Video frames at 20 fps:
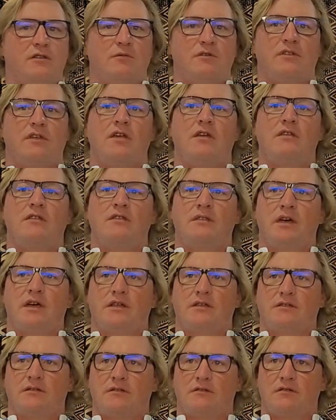within
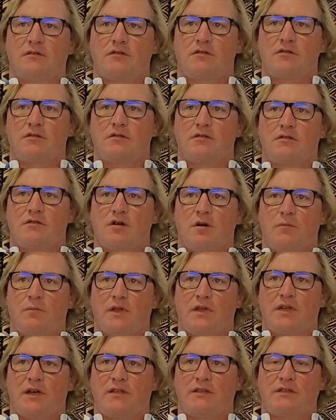that
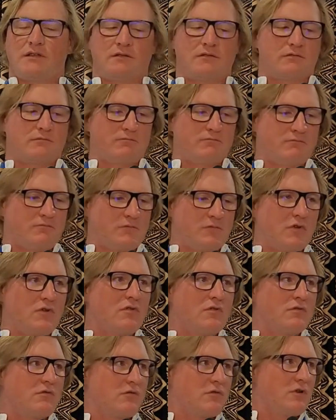complicated
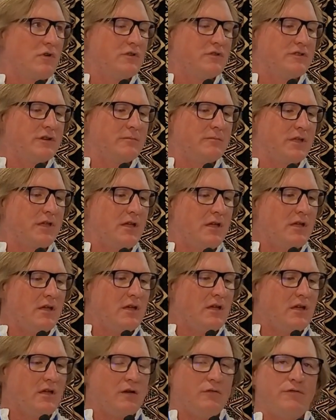concept?
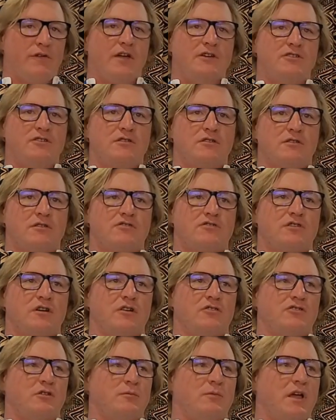Infection control
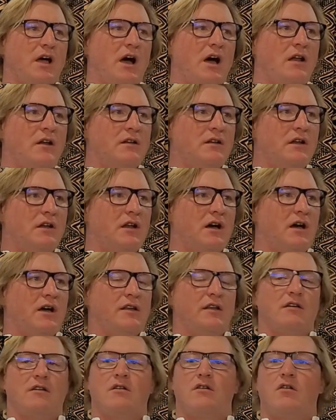should be
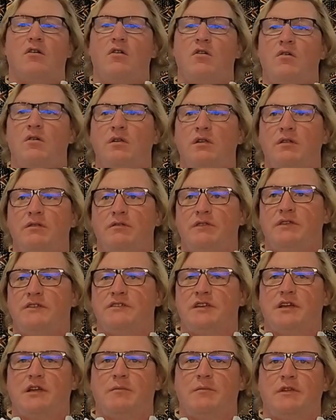underlining all of these
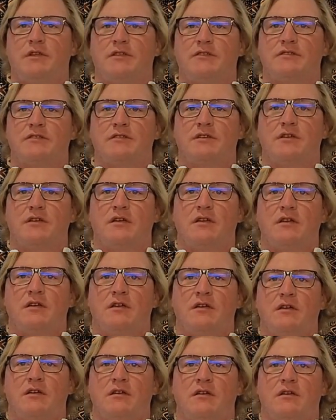elements.
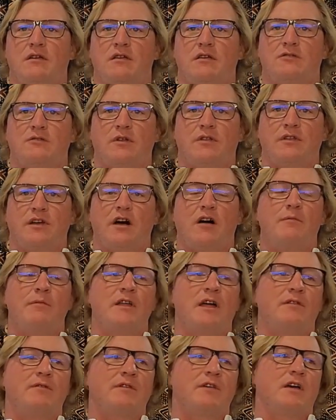That's one thing I've been
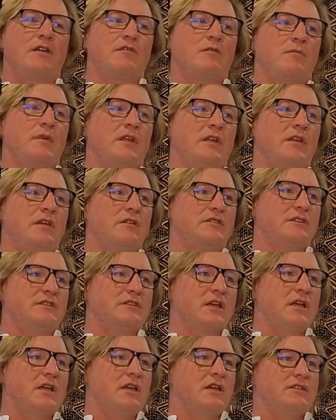advocating for many years, is
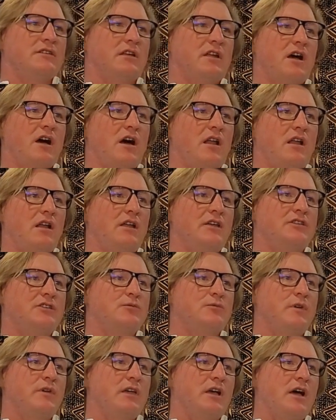that unless
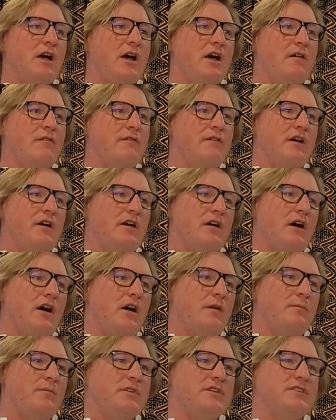we have
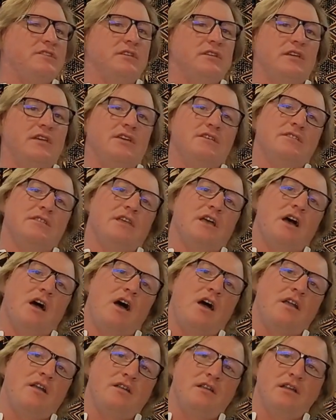IPC as the
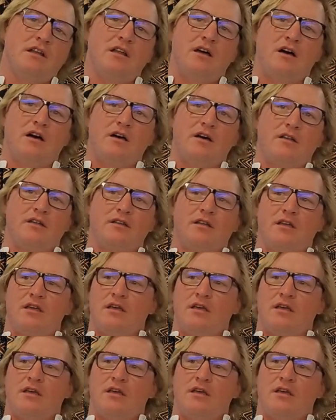underlying